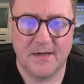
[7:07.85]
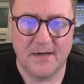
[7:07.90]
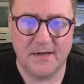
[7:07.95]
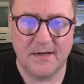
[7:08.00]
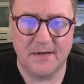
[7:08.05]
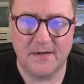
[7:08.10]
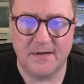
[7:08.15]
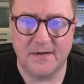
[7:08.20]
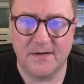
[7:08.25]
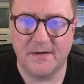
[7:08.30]

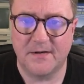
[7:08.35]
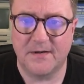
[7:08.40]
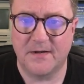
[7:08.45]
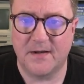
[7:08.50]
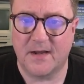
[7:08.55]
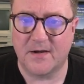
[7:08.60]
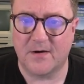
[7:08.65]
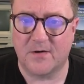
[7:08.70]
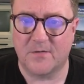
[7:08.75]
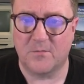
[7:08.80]

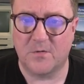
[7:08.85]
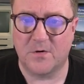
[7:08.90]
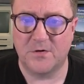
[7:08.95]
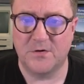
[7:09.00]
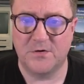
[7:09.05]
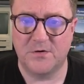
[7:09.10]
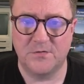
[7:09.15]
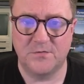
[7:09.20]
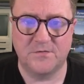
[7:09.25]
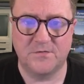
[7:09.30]
I got one
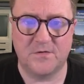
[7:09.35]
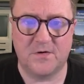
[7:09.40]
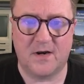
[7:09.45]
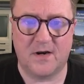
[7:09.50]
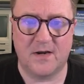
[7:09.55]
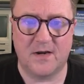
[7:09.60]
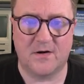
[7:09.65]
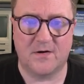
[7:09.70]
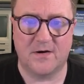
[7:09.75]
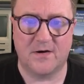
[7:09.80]
user,
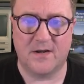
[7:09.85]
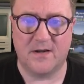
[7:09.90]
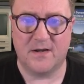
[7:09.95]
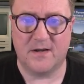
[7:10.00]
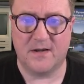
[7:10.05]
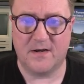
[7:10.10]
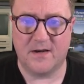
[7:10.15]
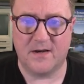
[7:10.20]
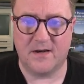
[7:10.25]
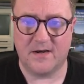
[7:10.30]
I got
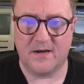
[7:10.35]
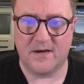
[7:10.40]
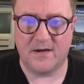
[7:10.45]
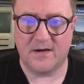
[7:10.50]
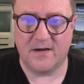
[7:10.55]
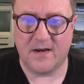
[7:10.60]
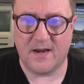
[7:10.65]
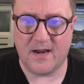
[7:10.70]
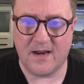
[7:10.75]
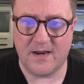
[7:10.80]

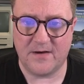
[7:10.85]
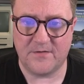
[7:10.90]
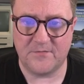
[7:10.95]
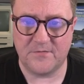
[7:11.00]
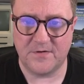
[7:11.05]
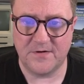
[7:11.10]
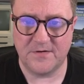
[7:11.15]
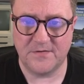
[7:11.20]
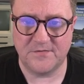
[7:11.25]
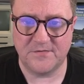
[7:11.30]
an
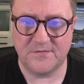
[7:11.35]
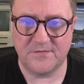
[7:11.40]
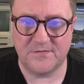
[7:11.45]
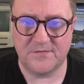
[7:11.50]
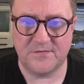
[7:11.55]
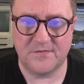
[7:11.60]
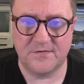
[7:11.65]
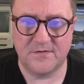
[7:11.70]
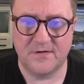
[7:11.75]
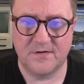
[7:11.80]

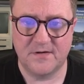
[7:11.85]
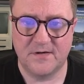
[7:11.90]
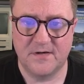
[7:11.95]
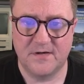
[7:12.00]
address,